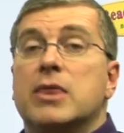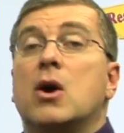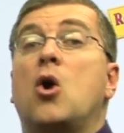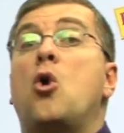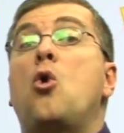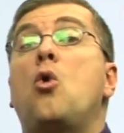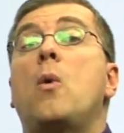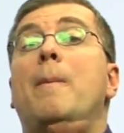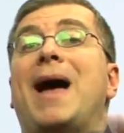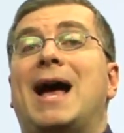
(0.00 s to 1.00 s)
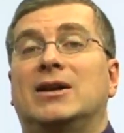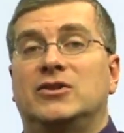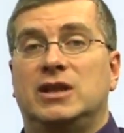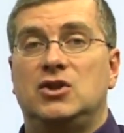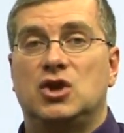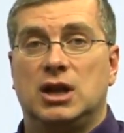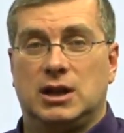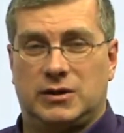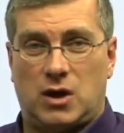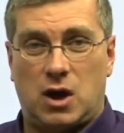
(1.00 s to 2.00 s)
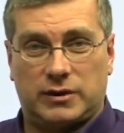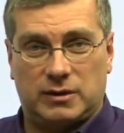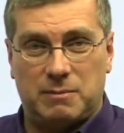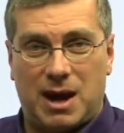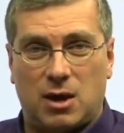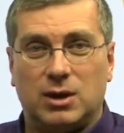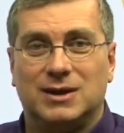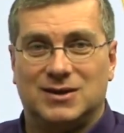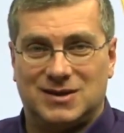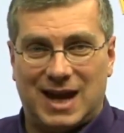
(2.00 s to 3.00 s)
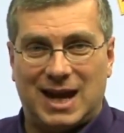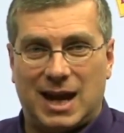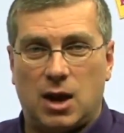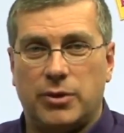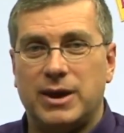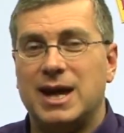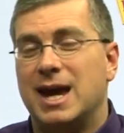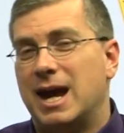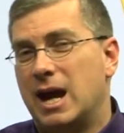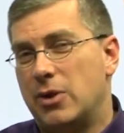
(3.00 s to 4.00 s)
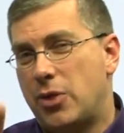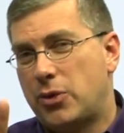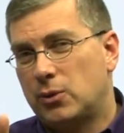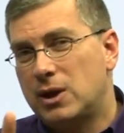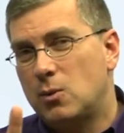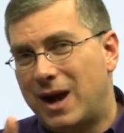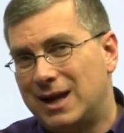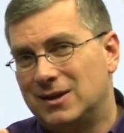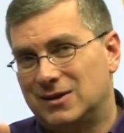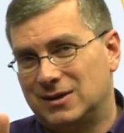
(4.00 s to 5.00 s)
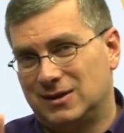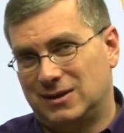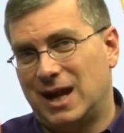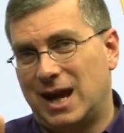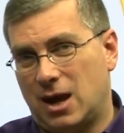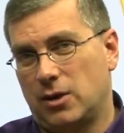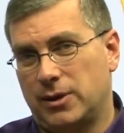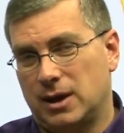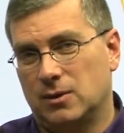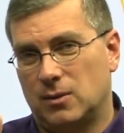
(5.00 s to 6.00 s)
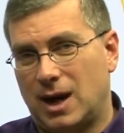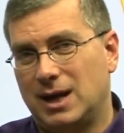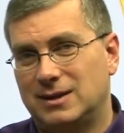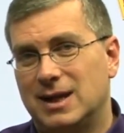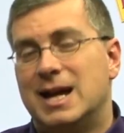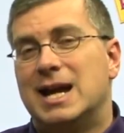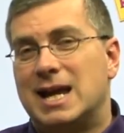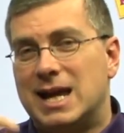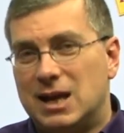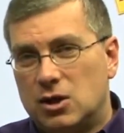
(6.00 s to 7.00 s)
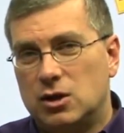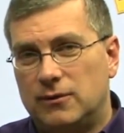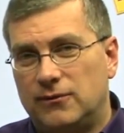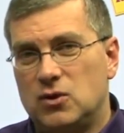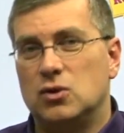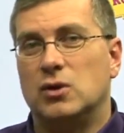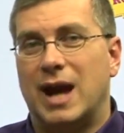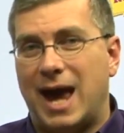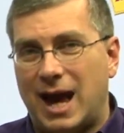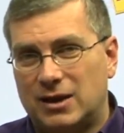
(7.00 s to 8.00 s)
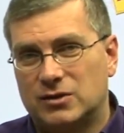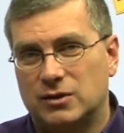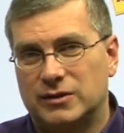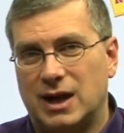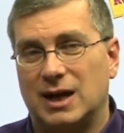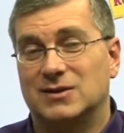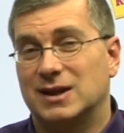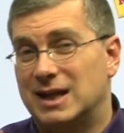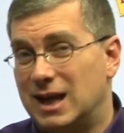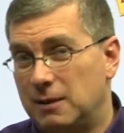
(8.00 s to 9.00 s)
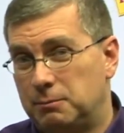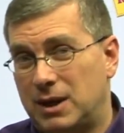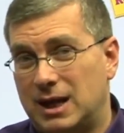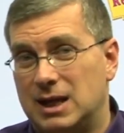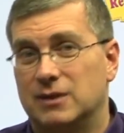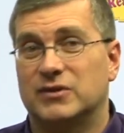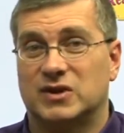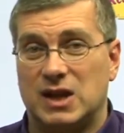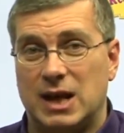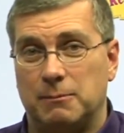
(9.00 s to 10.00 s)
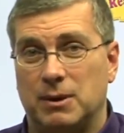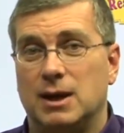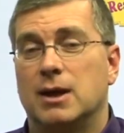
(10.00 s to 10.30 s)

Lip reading: The whole passage talked about staying healthy and 3 ways to stay healthy, right? Eat good food, exercise, get plenty of sleep.